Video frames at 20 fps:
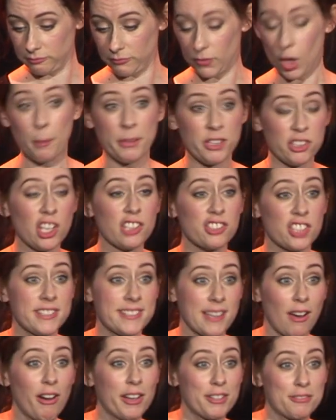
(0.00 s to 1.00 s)
I mean, she actually
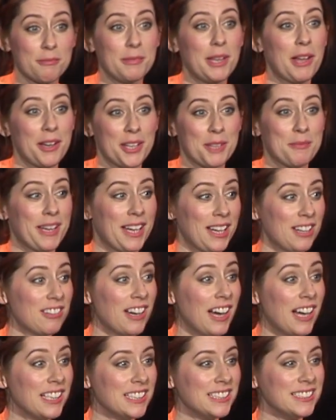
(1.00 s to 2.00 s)
died from lying about
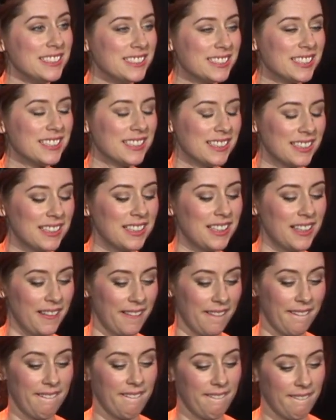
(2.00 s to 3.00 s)
her age.
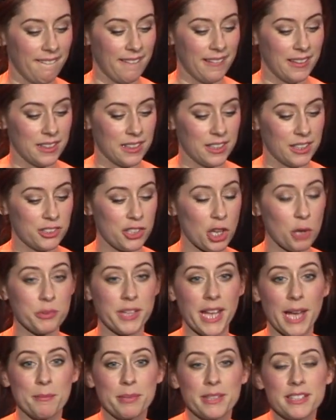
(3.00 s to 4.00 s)
She told the
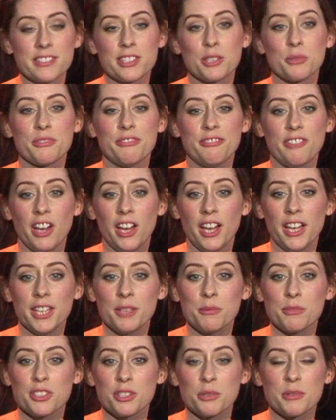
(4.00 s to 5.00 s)
ambulance she was 30
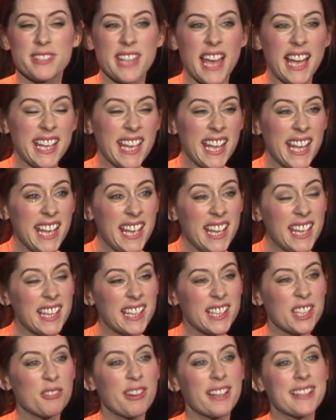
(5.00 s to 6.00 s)
when she was 80,
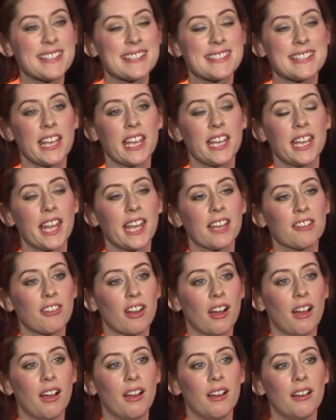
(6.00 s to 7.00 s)
and they went the scenic
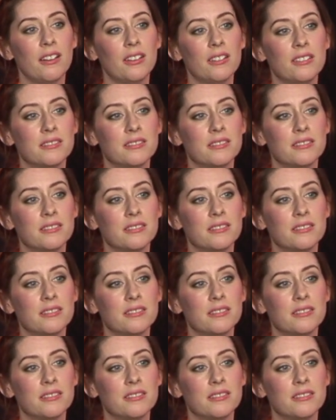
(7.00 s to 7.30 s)
route.